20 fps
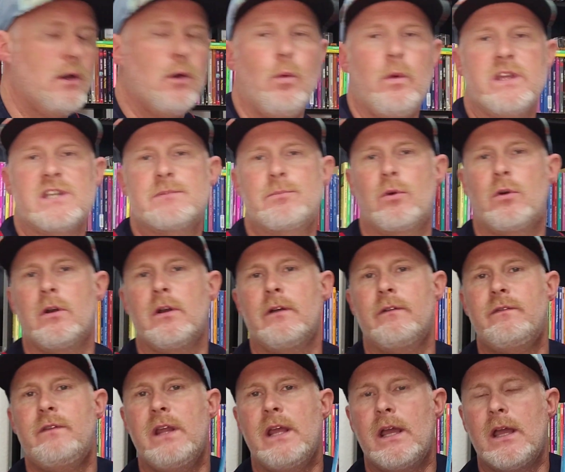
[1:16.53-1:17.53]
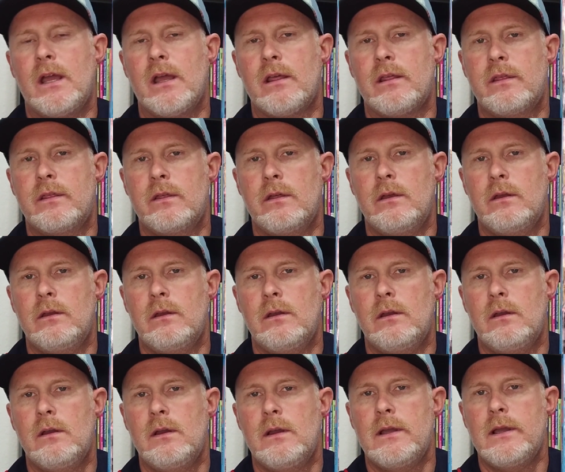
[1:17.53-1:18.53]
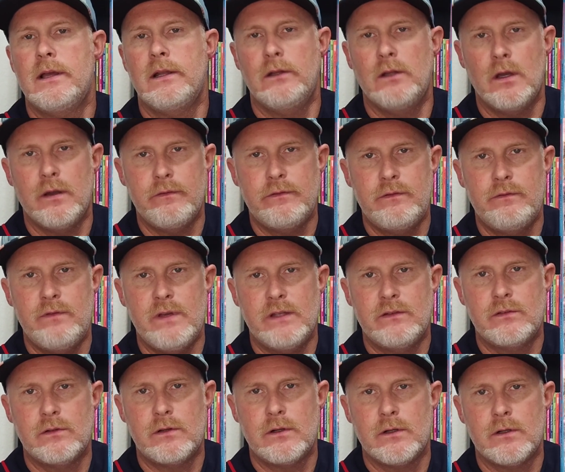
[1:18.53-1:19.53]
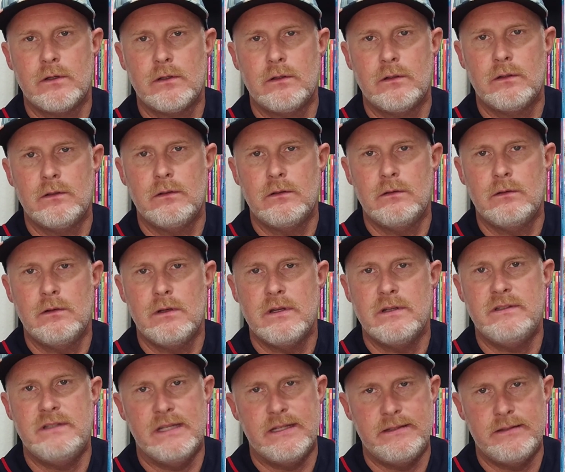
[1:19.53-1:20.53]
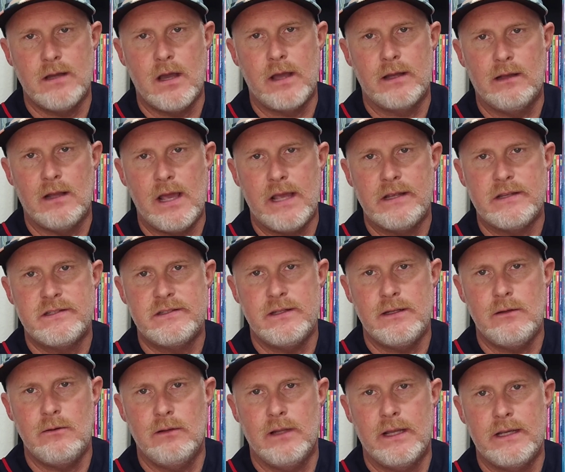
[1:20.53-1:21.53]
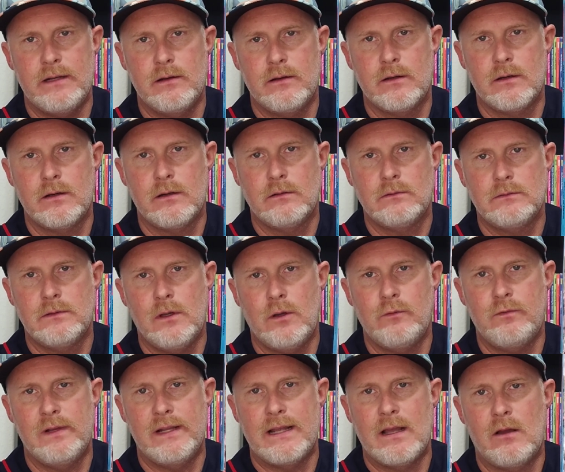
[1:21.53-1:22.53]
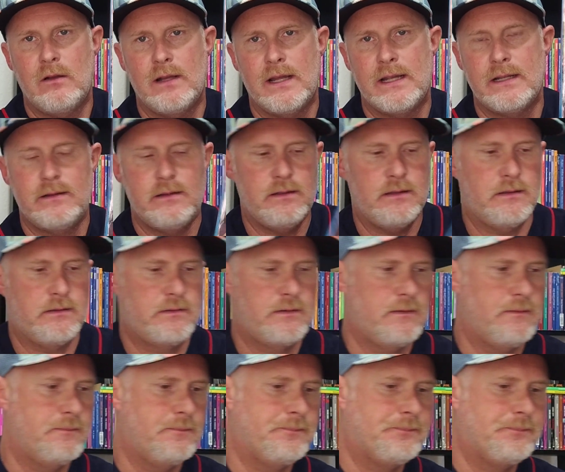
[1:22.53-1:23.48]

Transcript: Whisper of Death. Loved Visitor. Did not like See You Later. Hopefully I'll like this.